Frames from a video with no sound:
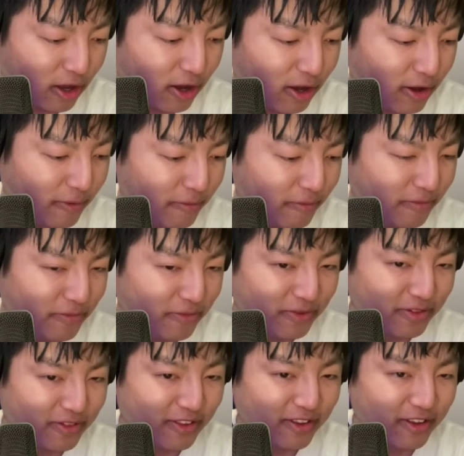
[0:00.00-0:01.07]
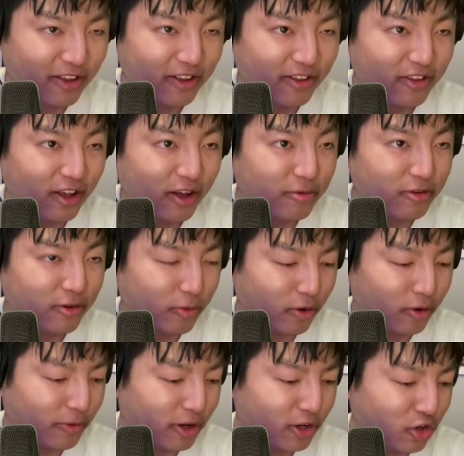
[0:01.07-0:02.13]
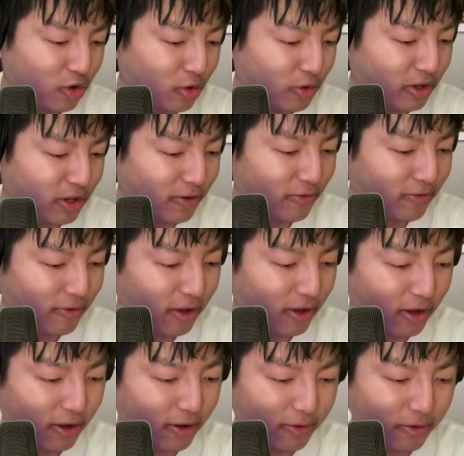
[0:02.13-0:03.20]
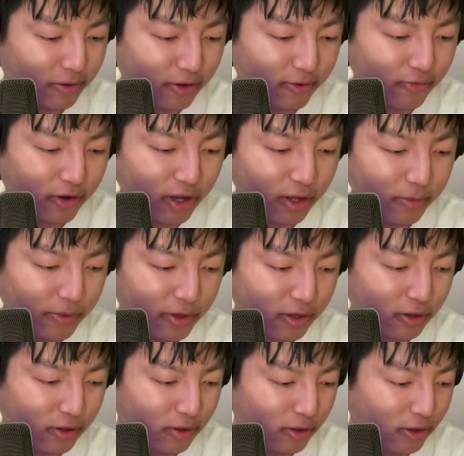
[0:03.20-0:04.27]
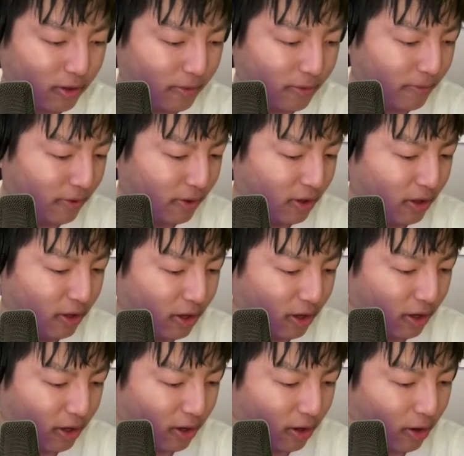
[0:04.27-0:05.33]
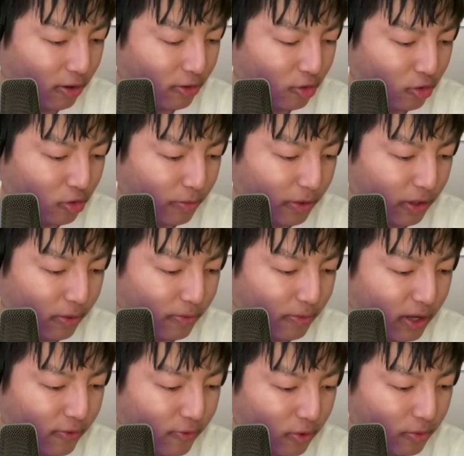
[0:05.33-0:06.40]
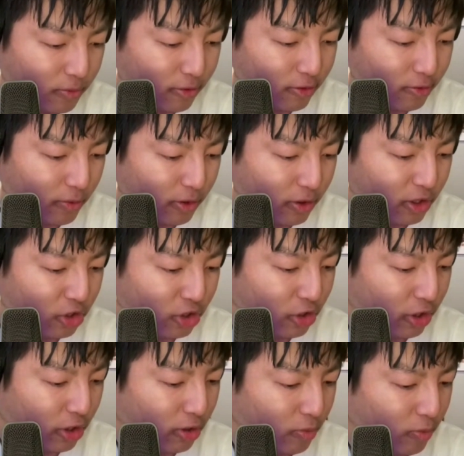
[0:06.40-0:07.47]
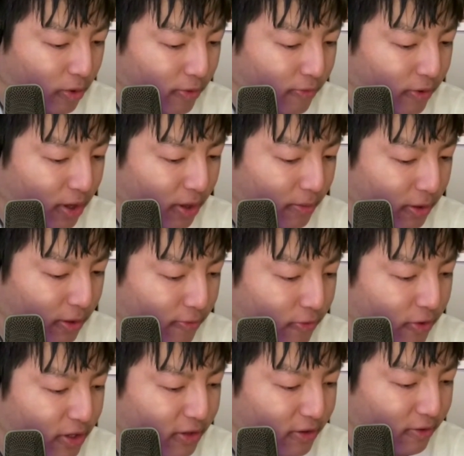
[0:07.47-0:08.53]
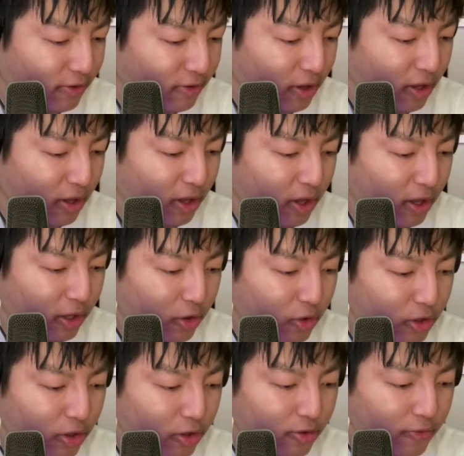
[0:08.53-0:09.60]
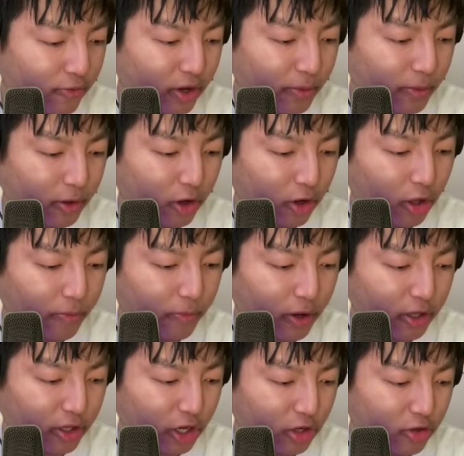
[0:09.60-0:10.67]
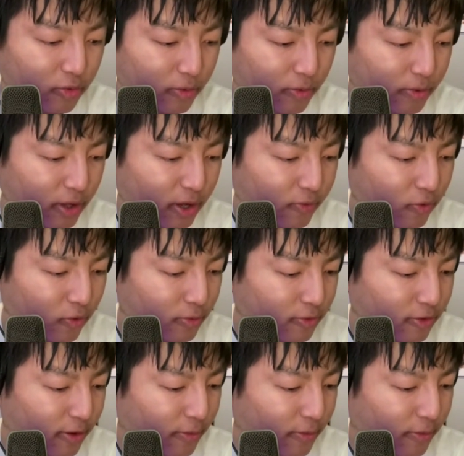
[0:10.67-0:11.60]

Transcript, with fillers: Thank um, you. To help support my show, you can uh, you can find me on um, uh, all social media platforms as well. You can share it with family and friends. You can also find me on all podcast streaming platforms.